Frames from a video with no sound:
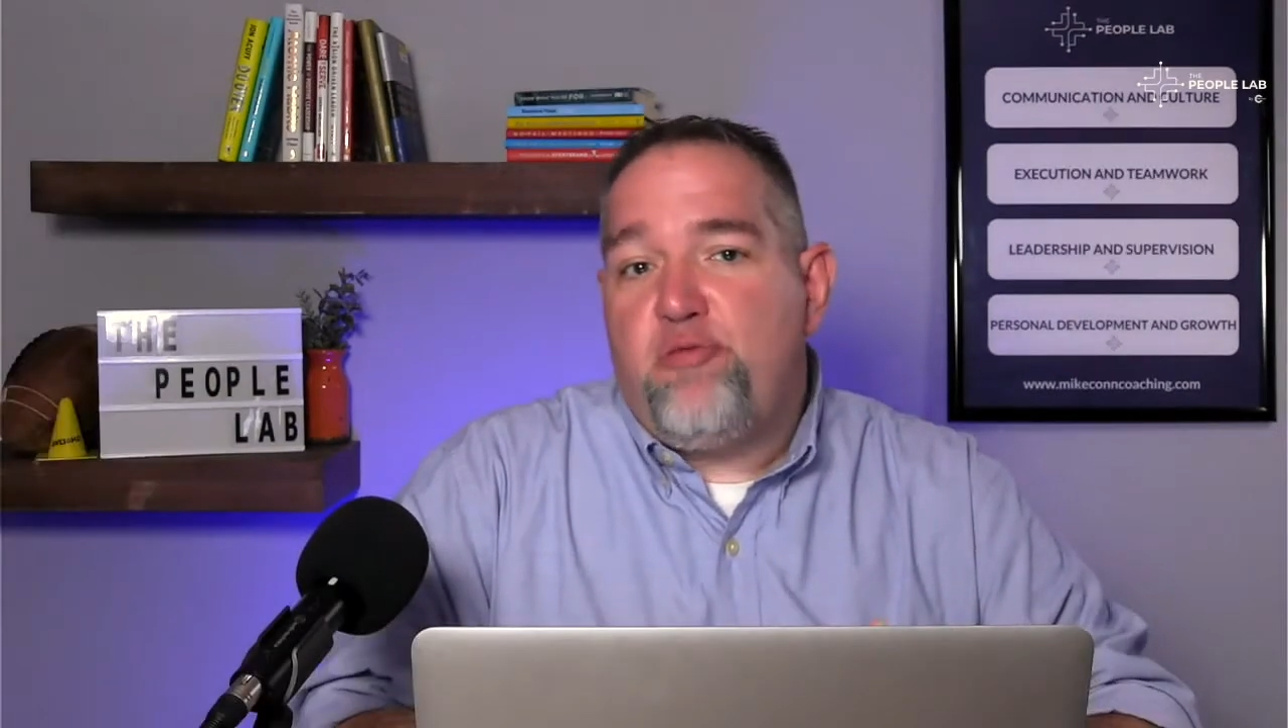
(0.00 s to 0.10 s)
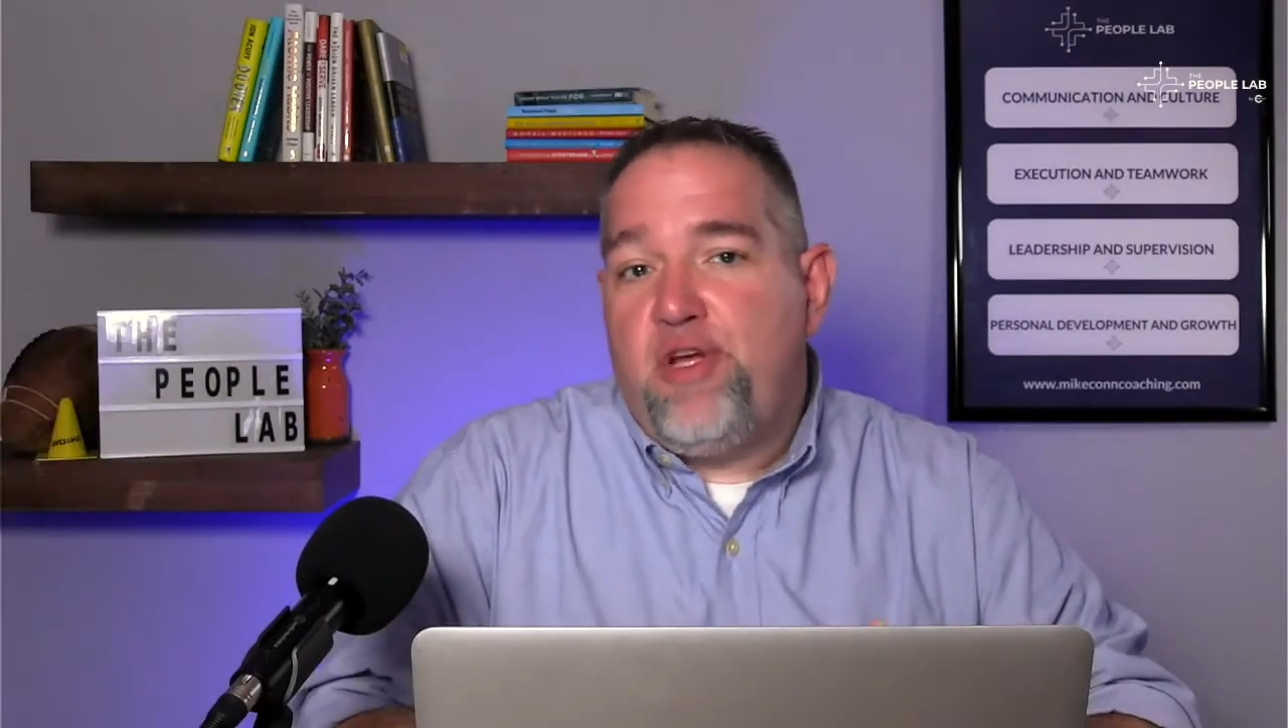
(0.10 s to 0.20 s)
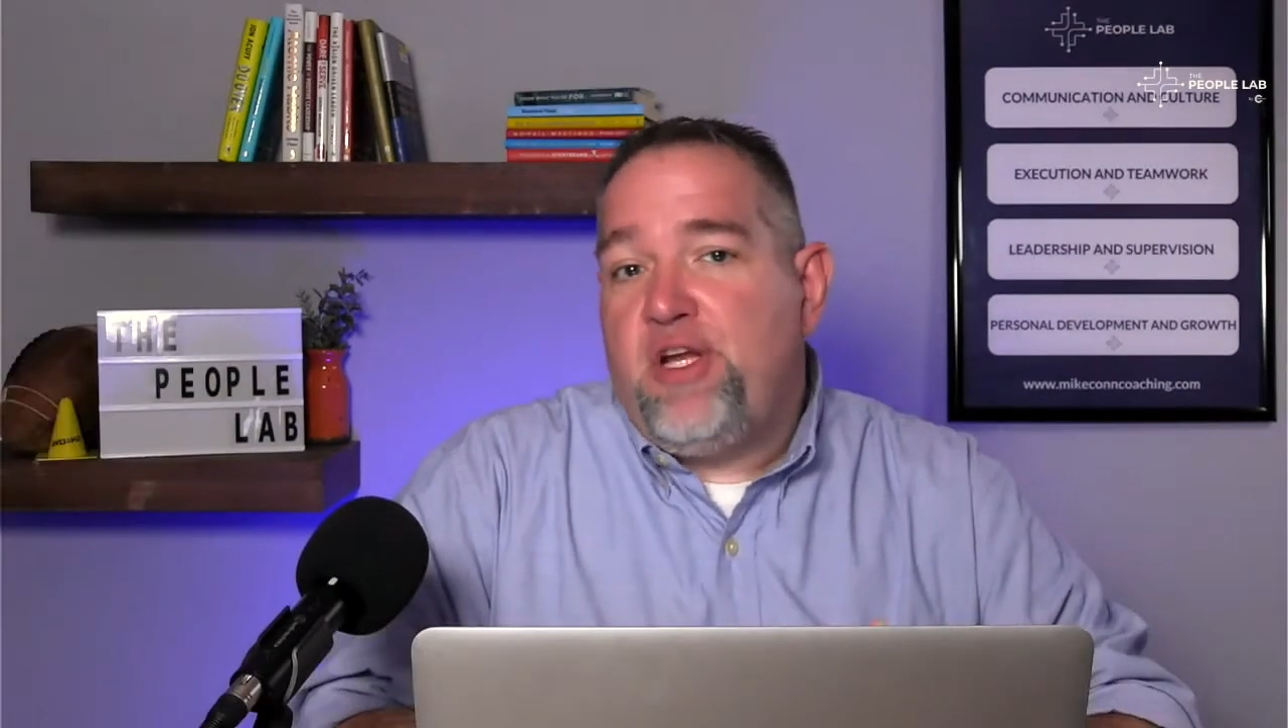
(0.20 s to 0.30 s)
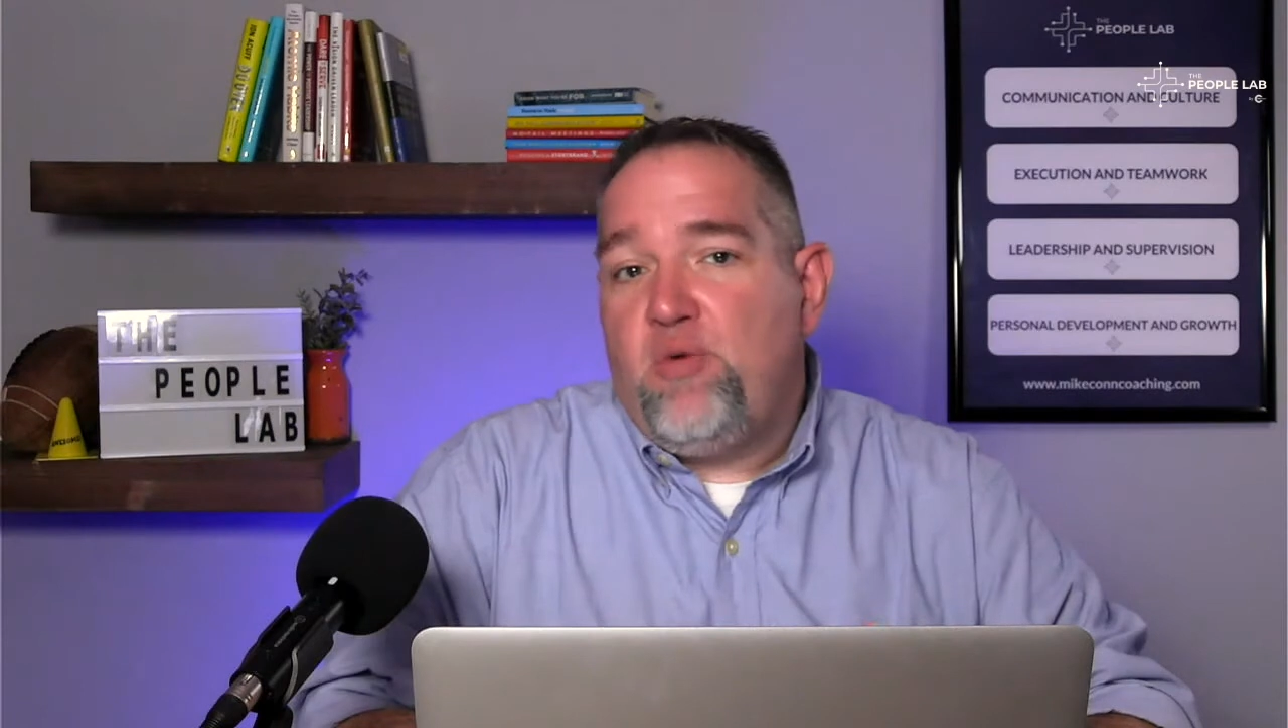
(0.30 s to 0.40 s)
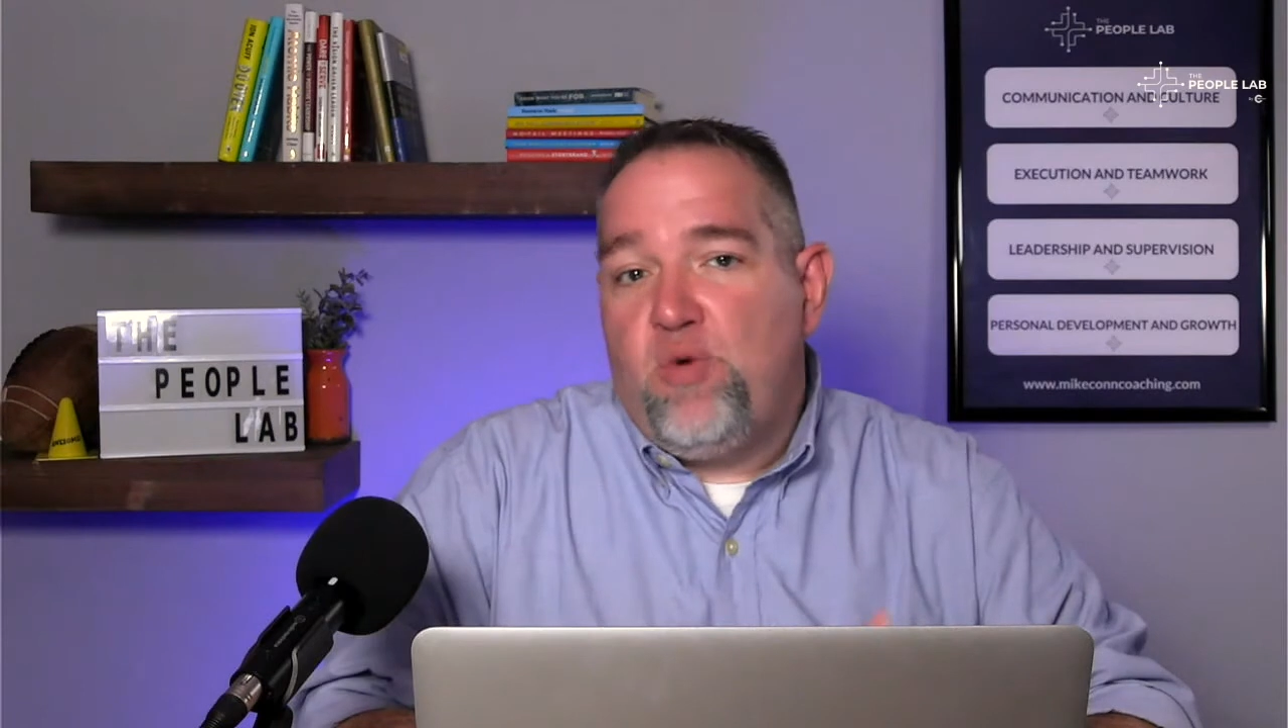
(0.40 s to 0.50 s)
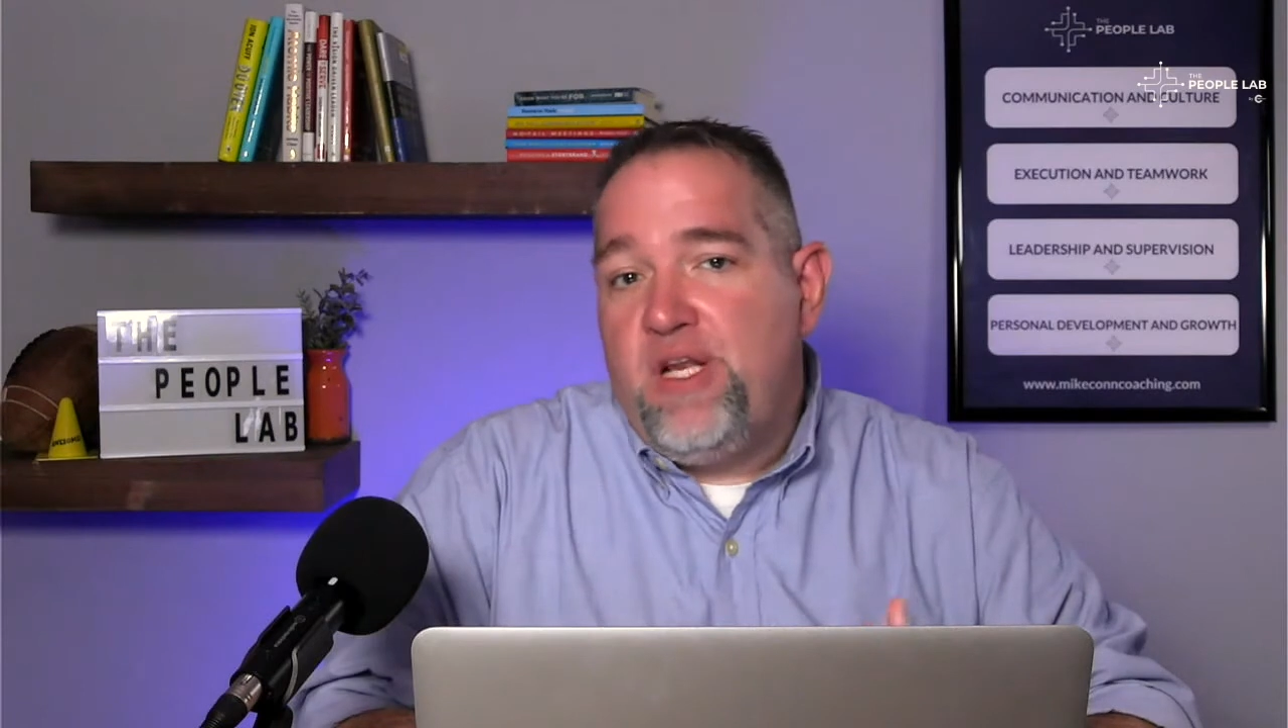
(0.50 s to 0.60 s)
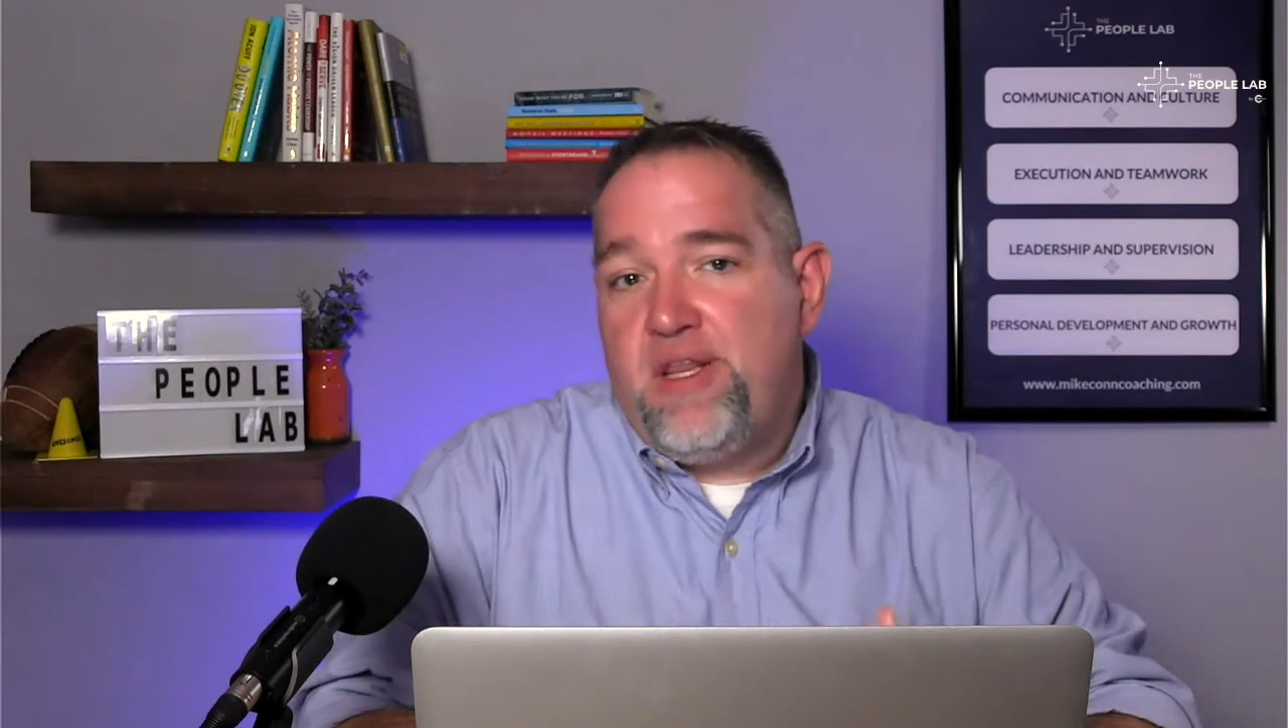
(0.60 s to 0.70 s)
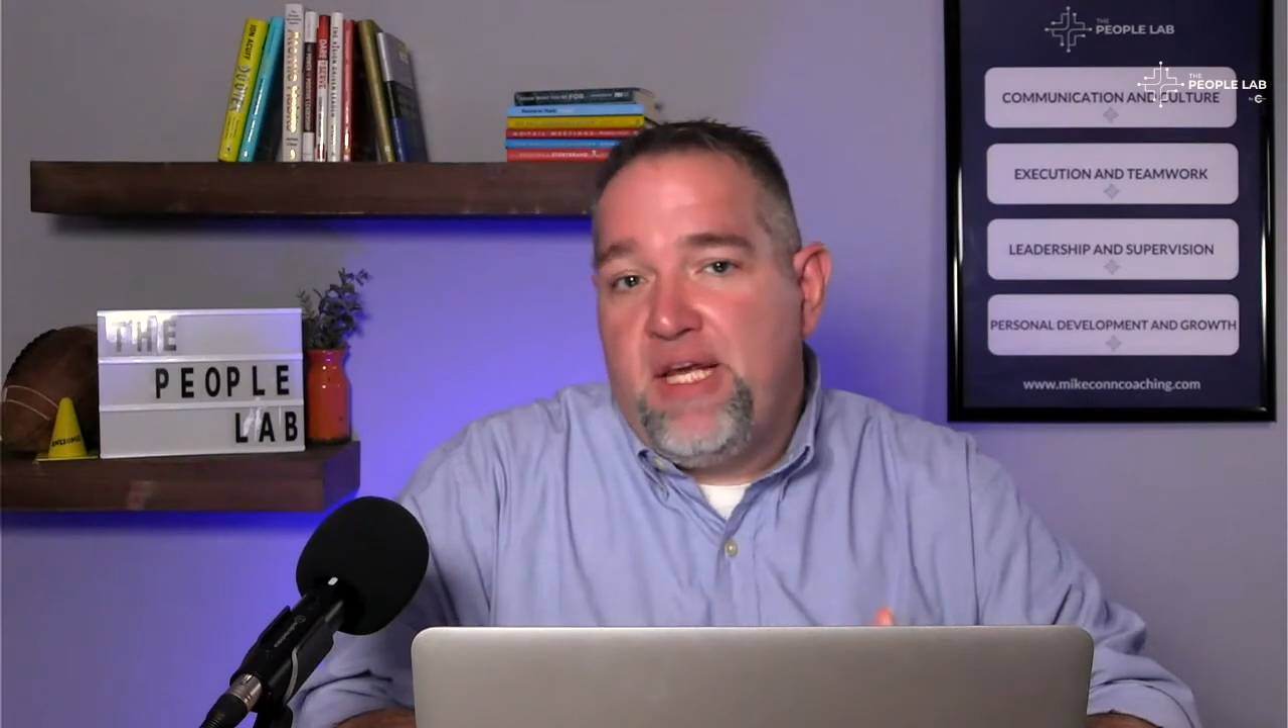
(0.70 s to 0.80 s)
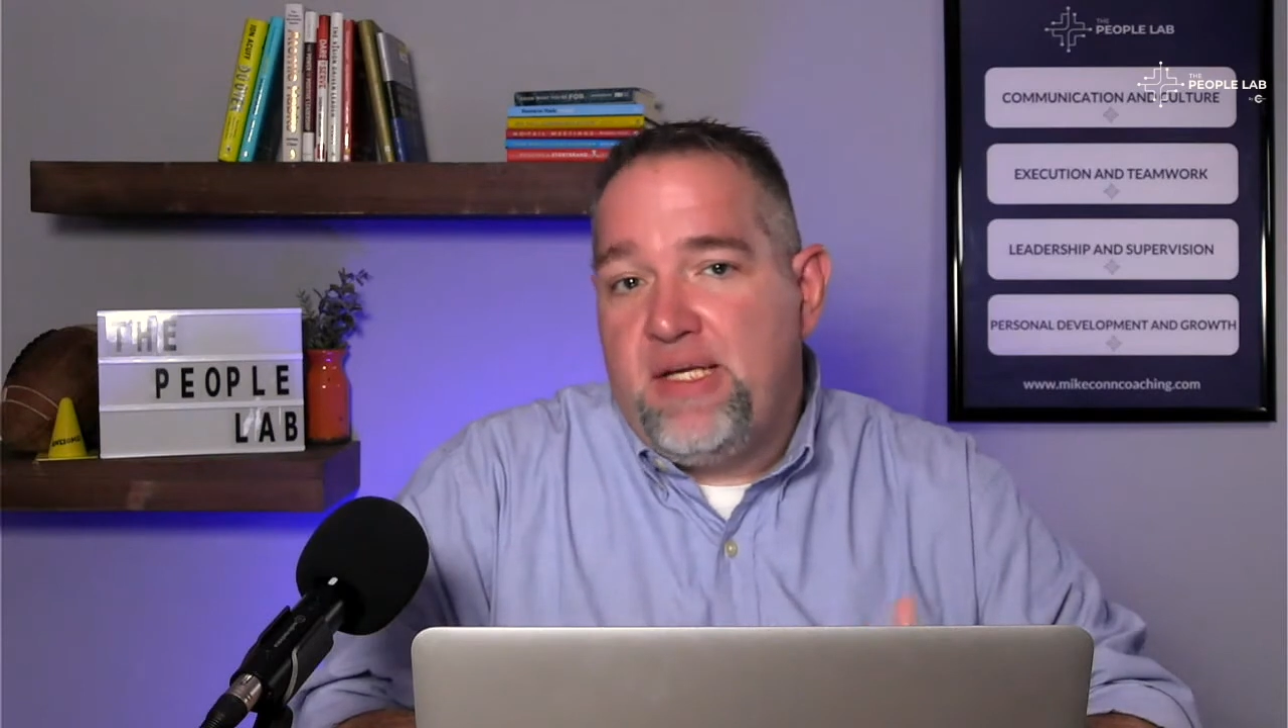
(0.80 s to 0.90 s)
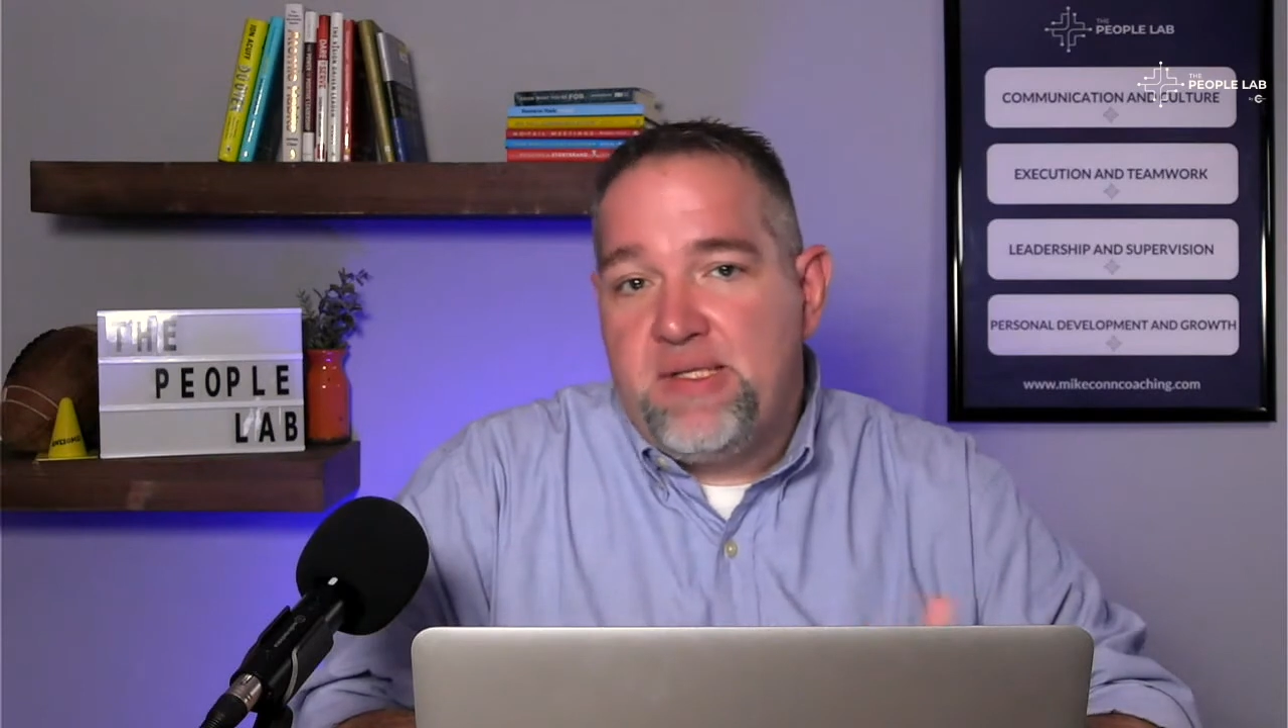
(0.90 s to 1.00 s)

building wooden things,